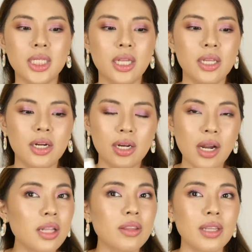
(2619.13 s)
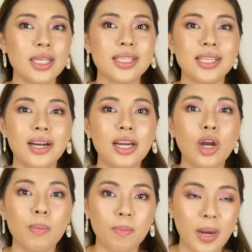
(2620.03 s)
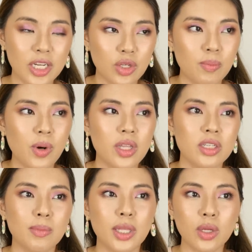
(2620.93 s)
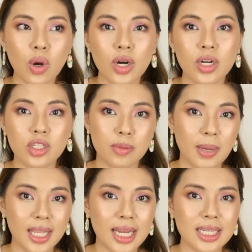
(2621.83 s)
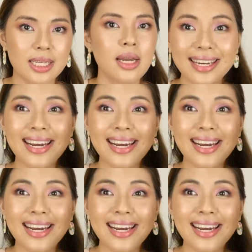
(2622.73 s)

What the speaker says: that they're not necessarily complexion products but color cosmetics.